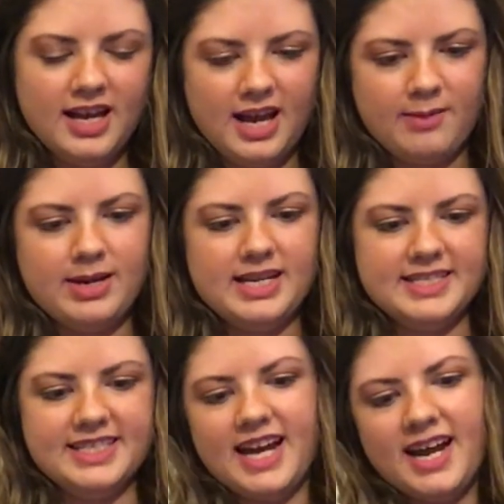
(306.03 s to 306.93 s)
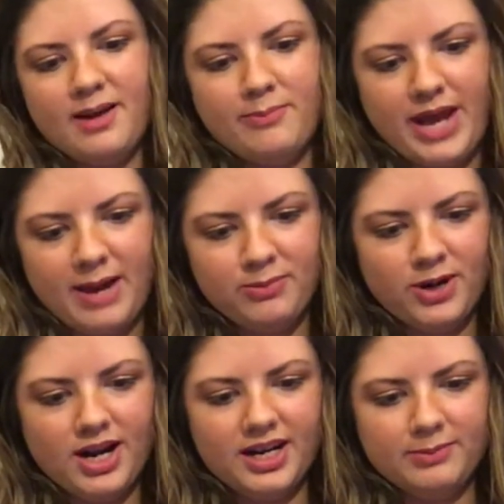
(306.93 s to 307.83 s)
I mean, it's not a bad
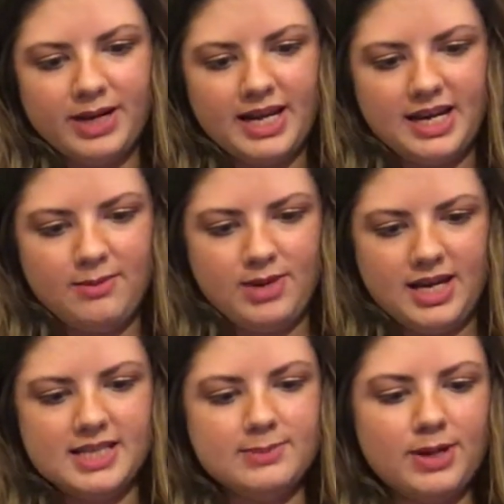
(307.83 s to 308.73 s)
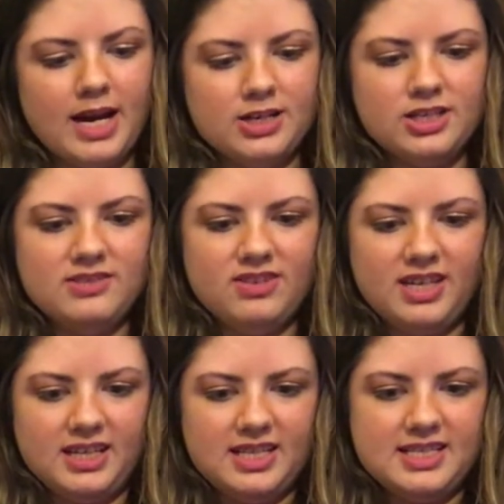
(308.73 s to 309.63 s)
product by any means, but I just feel
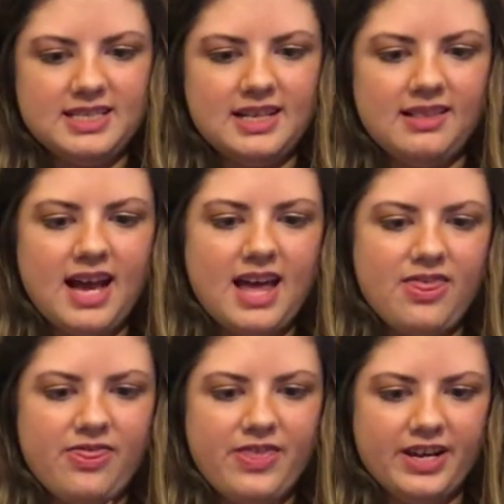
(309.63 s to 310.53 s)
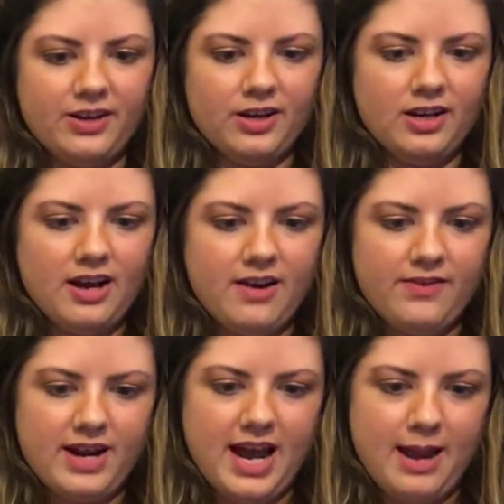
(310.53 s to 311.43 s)
like this is a lot thicker of
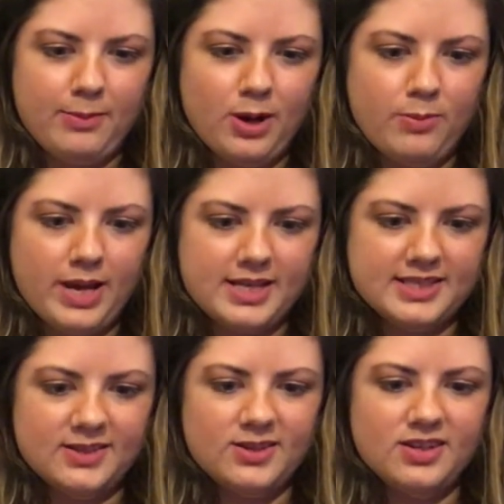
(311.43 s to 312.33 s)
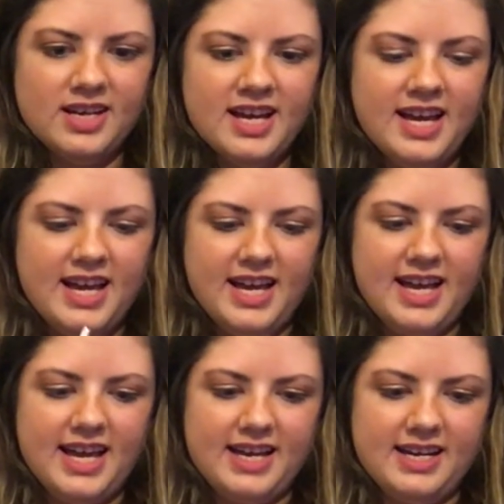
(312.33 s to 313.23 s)
an eyebrow pencil,
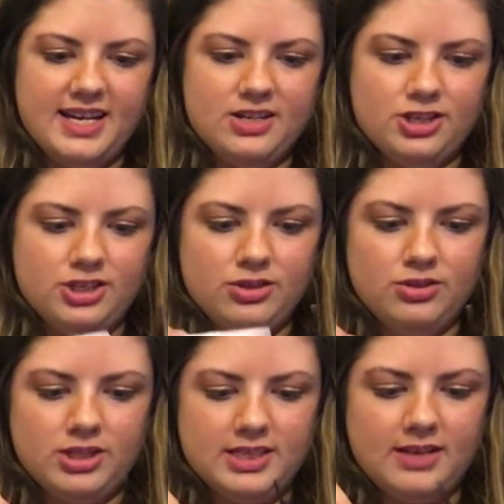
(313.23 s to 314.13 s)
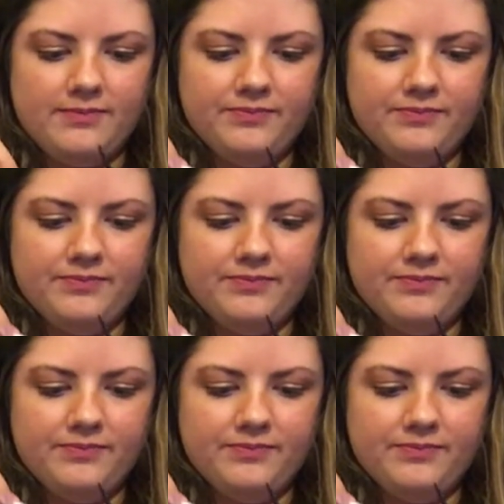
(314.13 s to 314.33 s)
and it's just